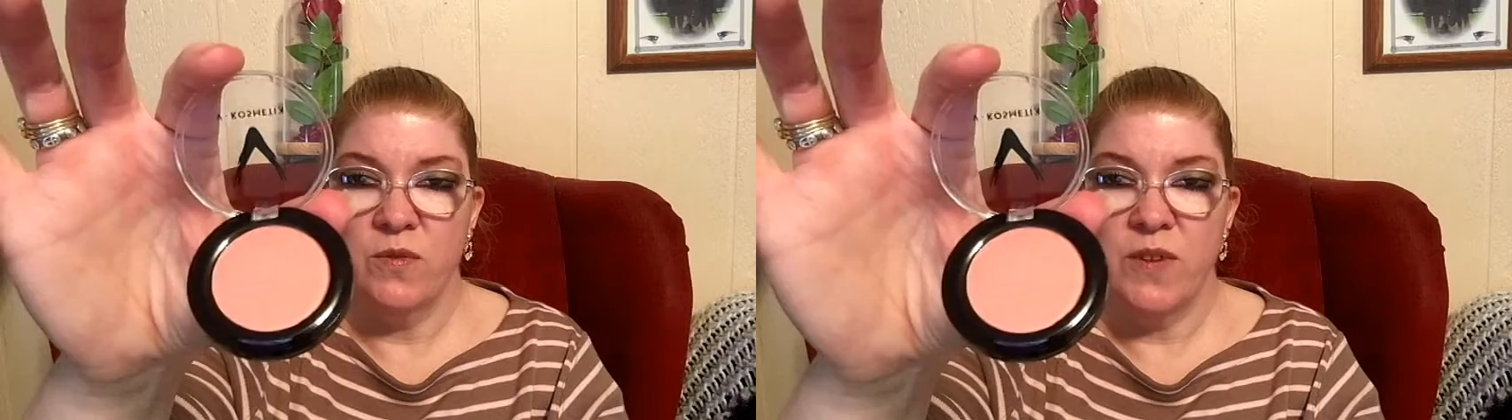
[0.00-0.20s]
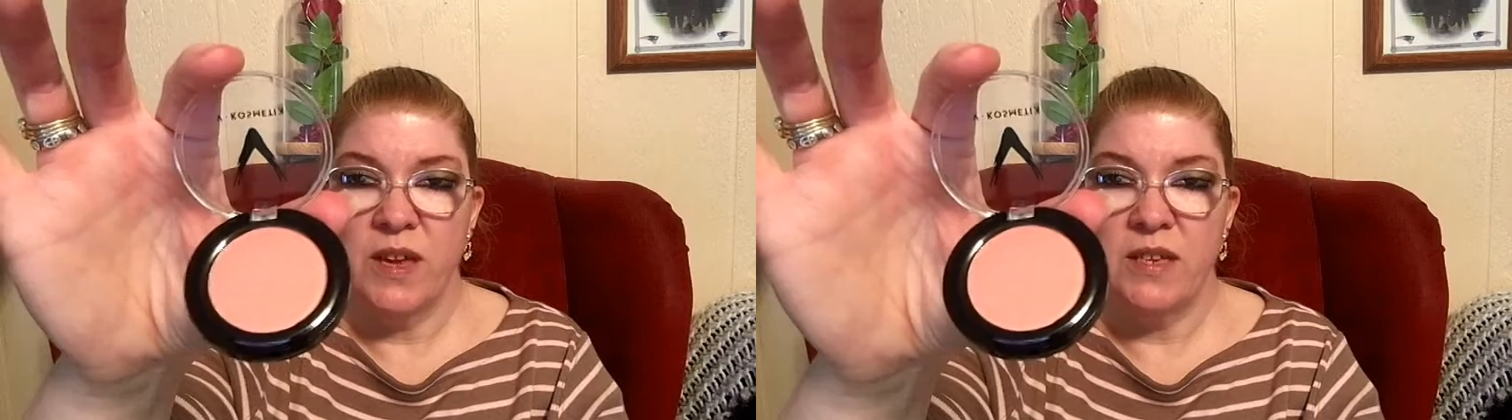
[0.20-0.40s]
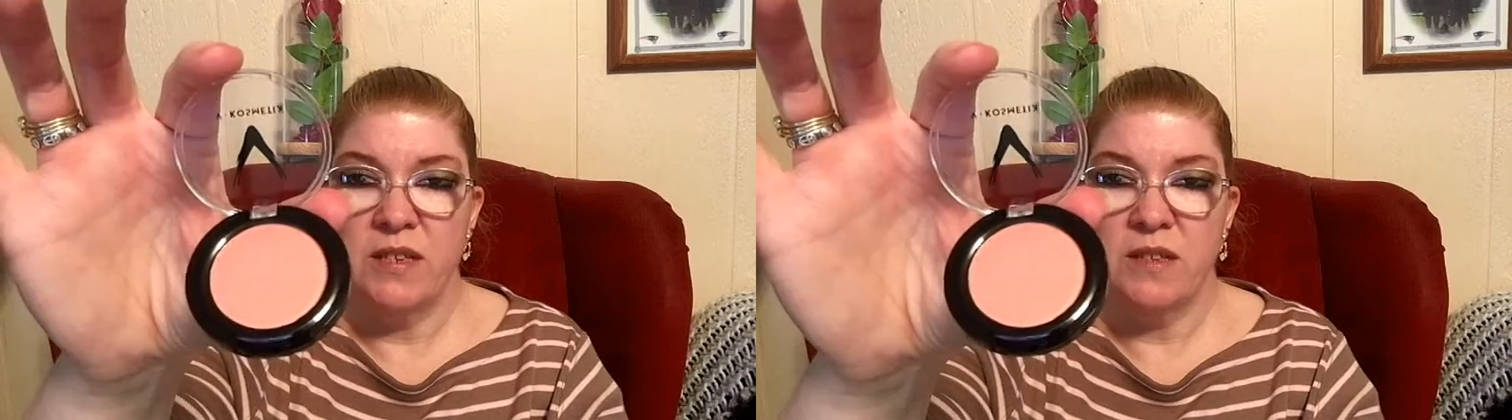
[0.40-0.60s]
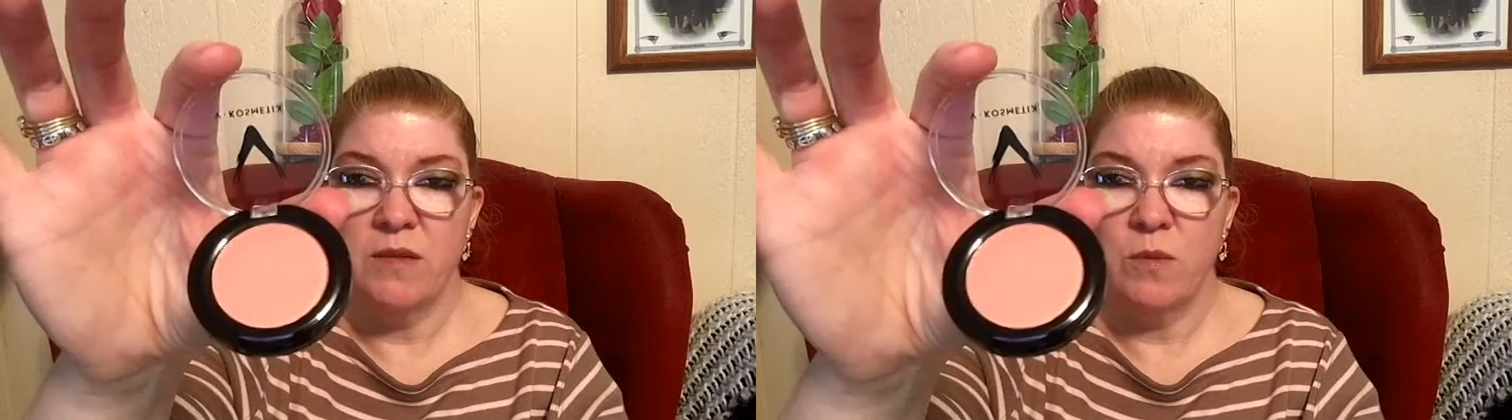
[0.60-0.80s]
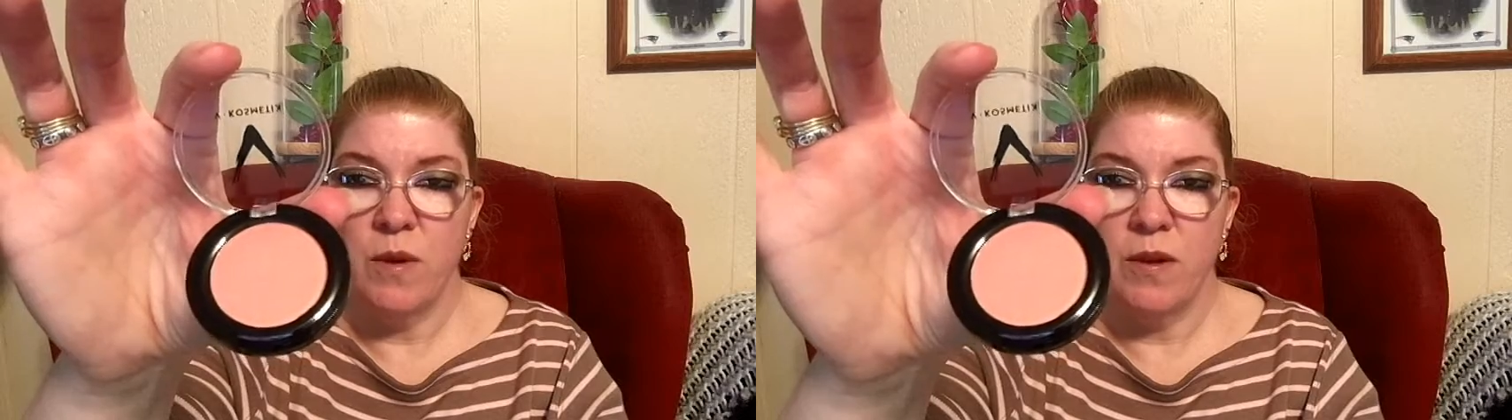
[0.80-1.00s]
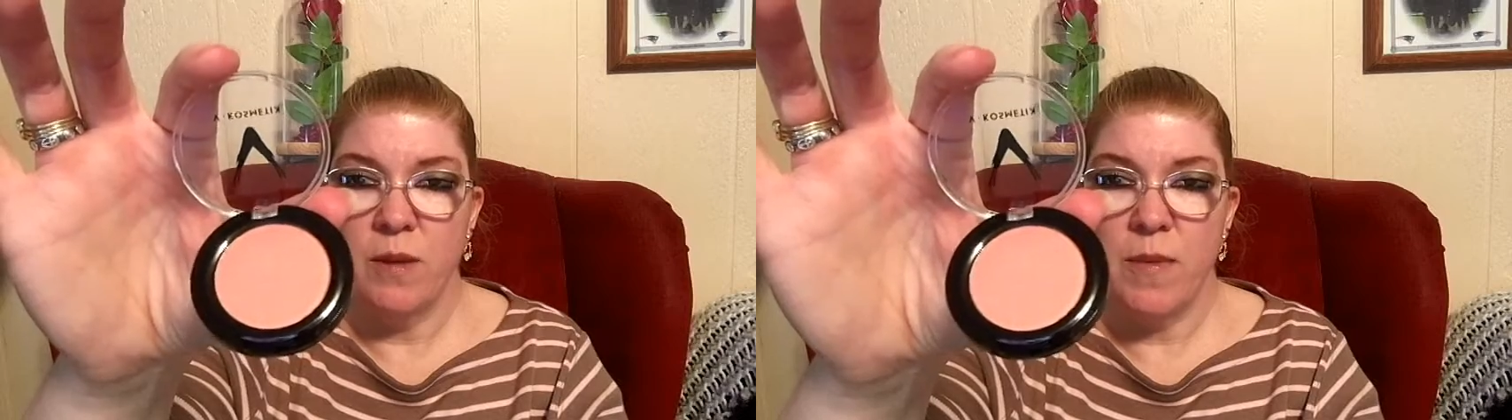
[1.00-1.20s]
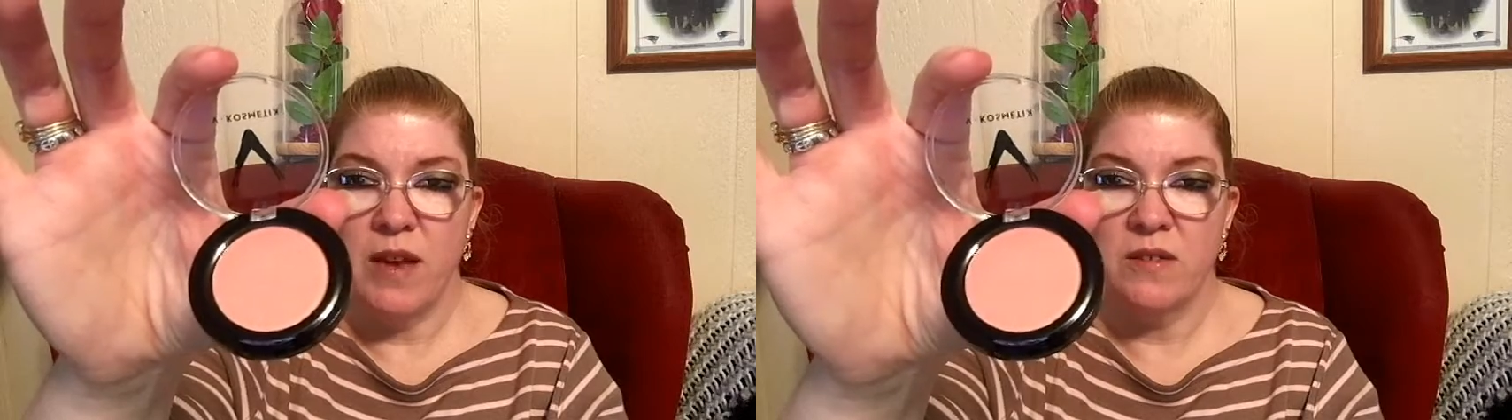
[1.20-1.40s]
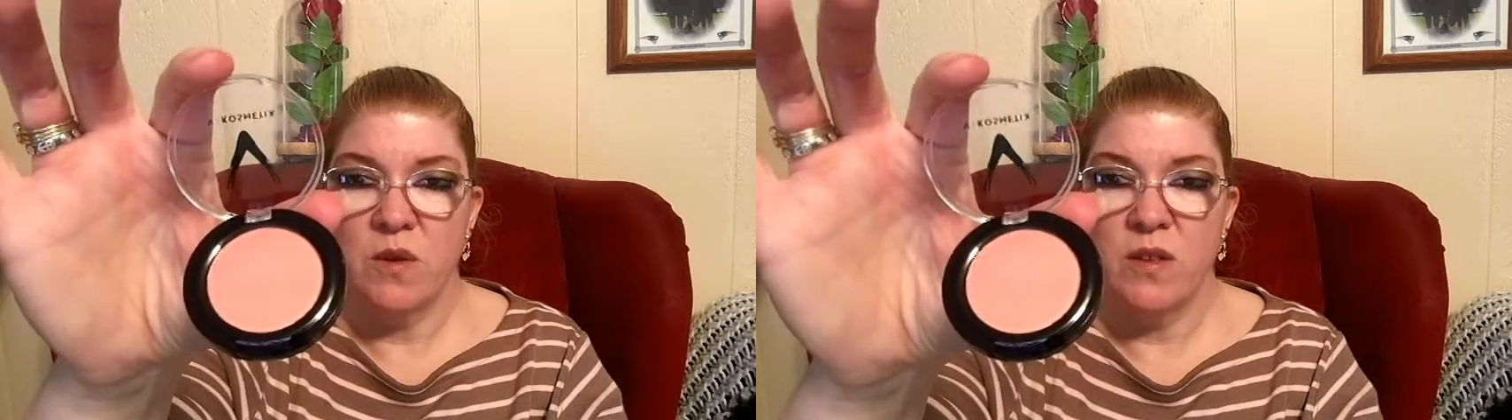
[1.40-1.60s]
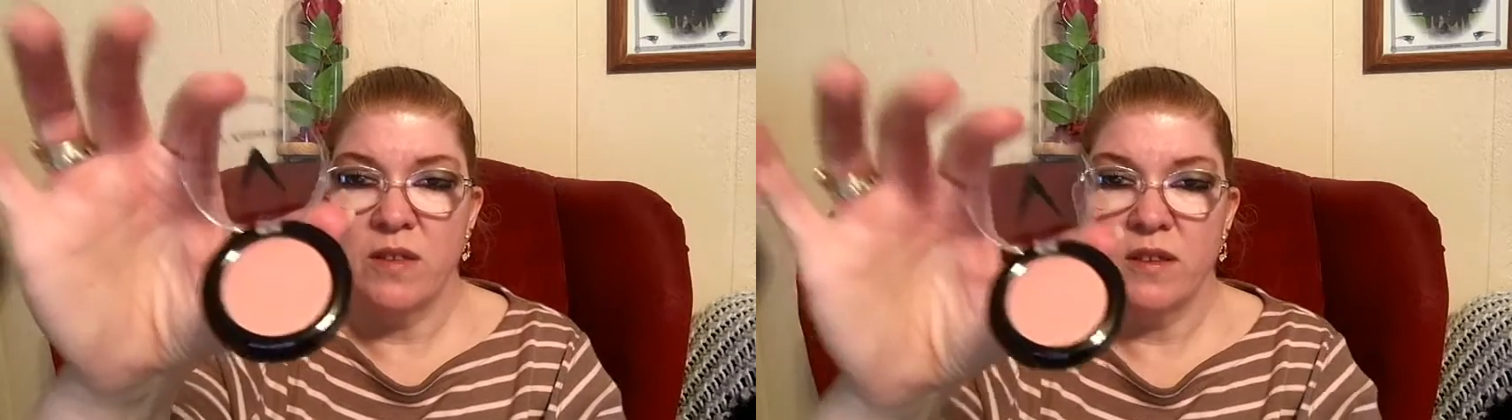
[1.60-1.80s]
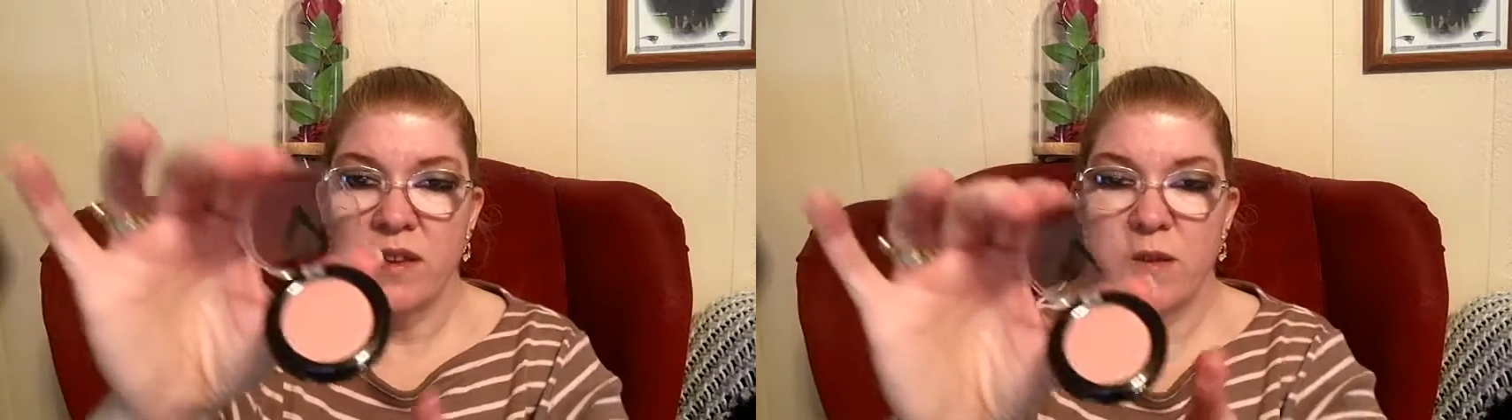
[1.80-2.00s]
face wearing a mask all the
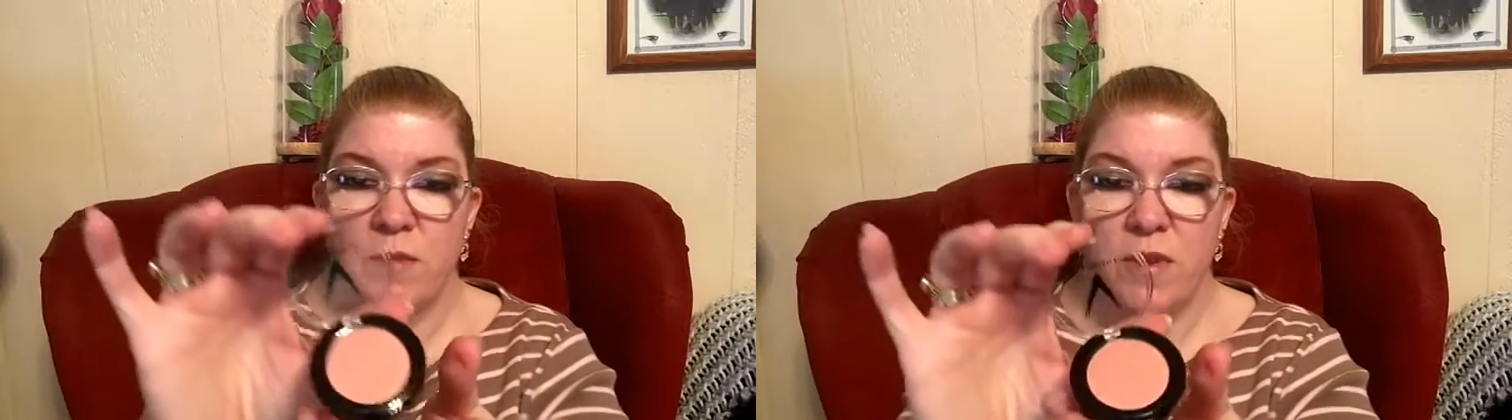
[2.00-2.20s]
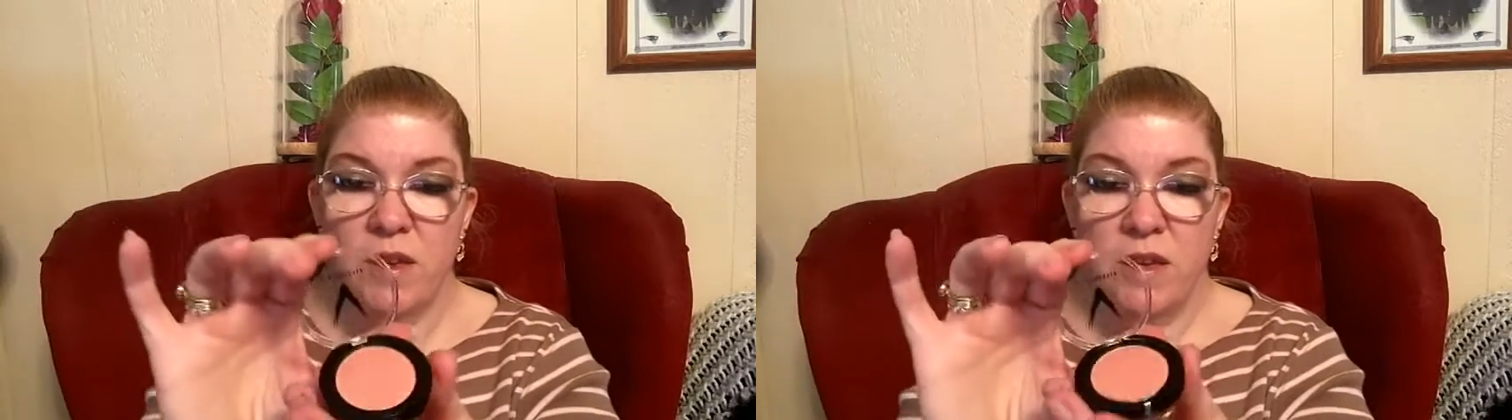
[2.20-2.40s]
time.